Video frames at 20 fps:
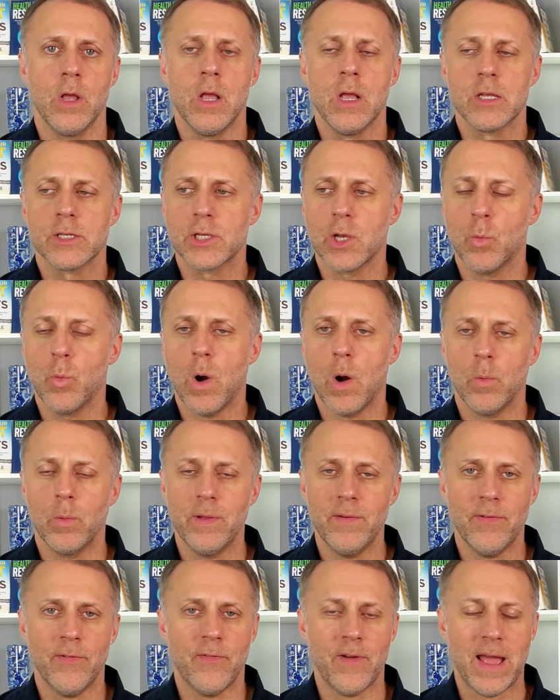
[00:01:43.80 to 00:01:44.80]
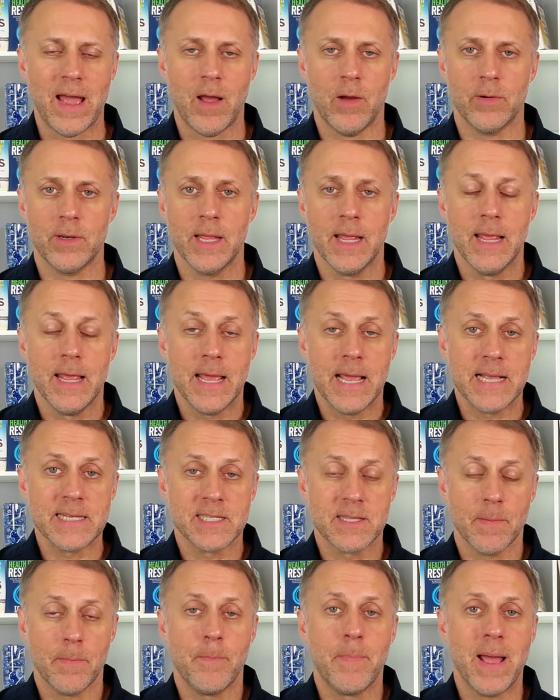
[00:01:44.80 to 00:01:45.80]
So what we've found is
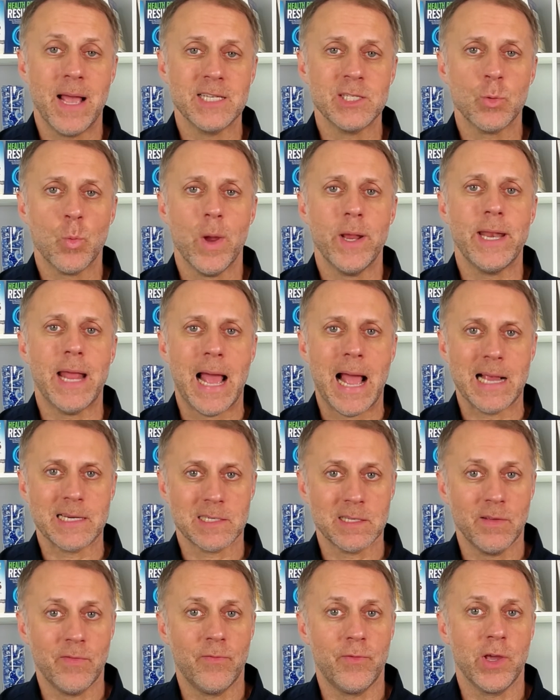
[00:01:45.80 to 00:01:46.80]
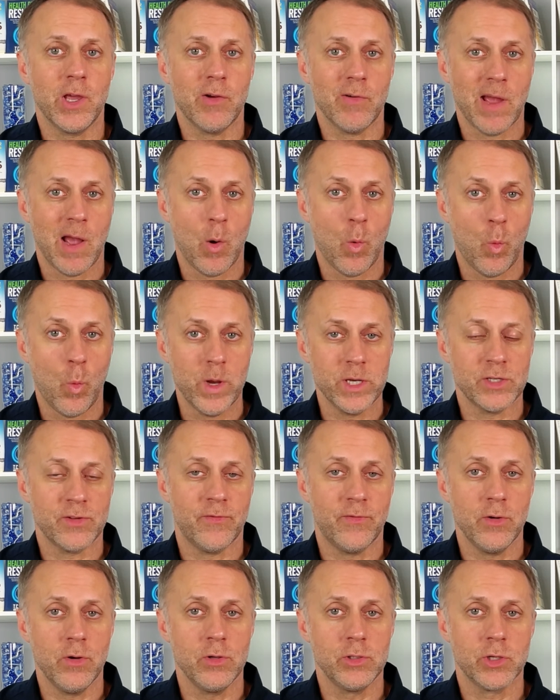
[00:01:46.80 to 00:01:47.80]
the best way to actually figure out which
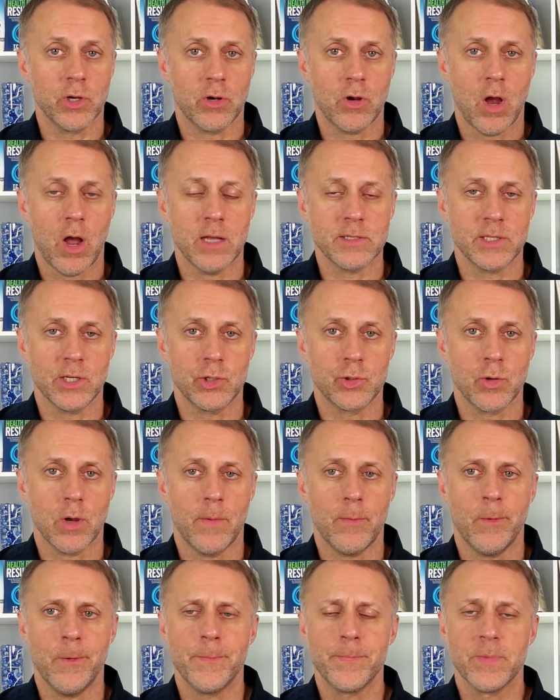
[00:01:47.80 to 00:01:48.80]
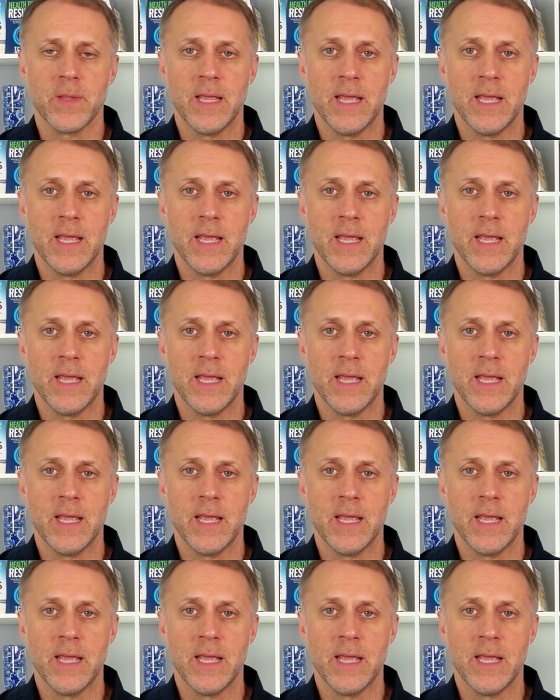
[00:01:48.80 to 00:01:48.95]
foods are causing trouble